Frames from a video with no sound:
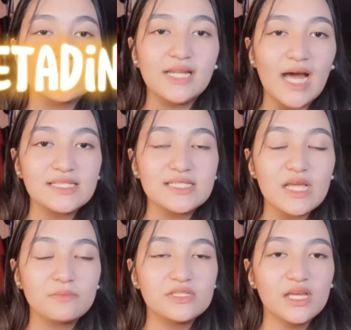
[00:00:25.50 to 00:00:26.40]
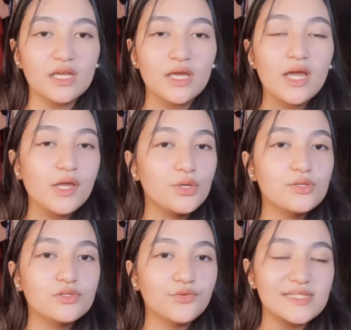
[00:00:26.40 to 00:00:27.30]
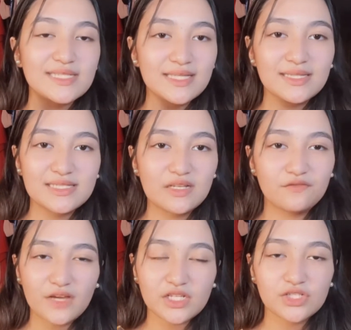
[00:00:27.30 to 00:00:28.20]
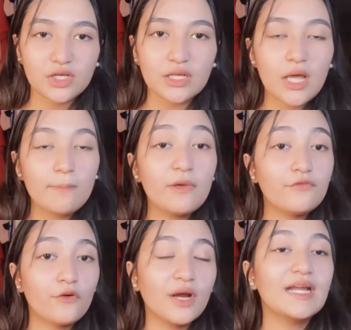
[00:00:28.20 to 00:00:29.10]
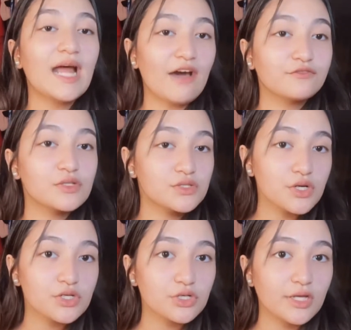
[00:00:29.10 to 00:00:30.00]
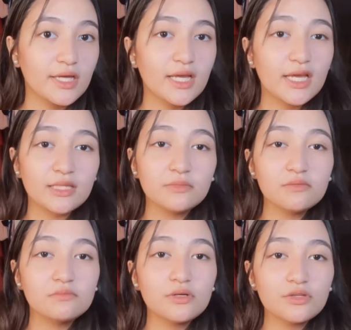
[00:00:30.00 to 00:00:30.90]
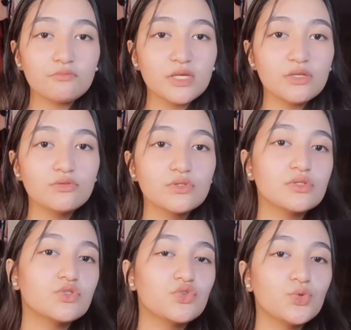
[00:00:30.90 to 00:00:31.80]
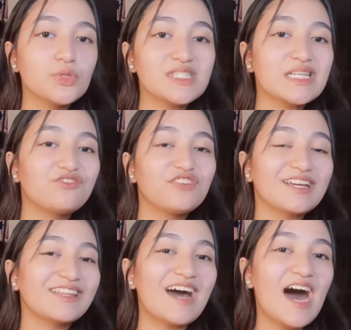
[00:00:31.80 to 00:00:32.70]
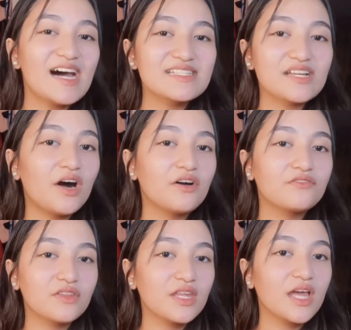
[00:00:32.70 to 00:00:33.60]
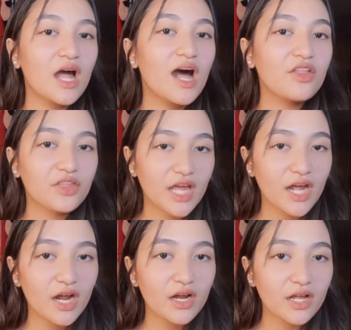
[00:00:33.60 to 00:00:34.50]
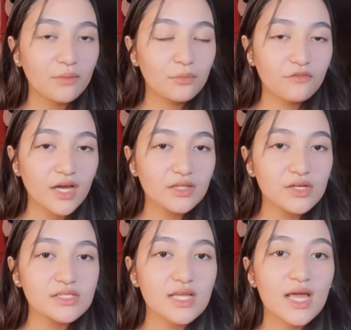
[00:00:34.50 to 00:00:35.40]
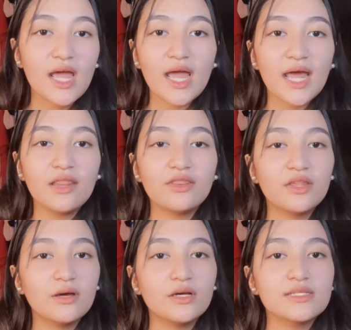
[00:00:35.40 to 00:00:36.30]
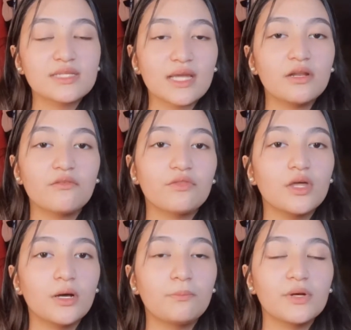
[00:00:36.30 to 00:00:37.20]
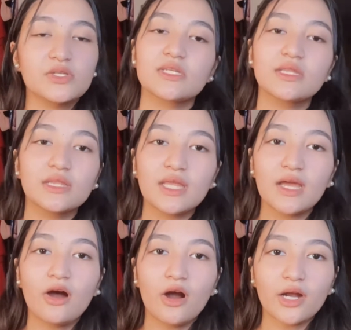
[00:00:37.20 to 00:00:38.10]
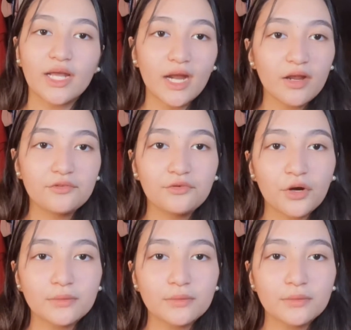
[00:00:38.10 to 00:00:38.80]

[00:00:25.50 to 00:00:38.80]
an antiseptic used for skin disinfection before and after surgery. It may both be used to disinfect the hands of the healthcare providers and the skin of the person they are caring for.